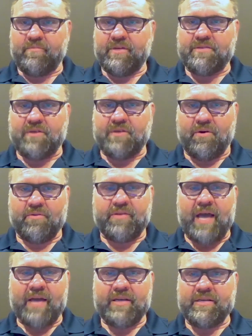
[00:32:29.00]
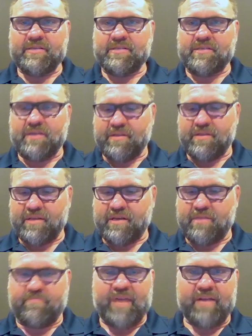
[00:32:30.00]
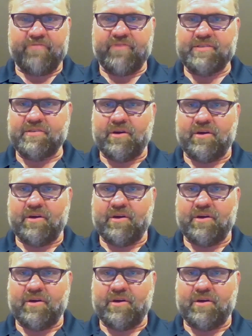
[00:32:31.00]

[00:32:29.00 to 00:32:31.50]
So that is the benefits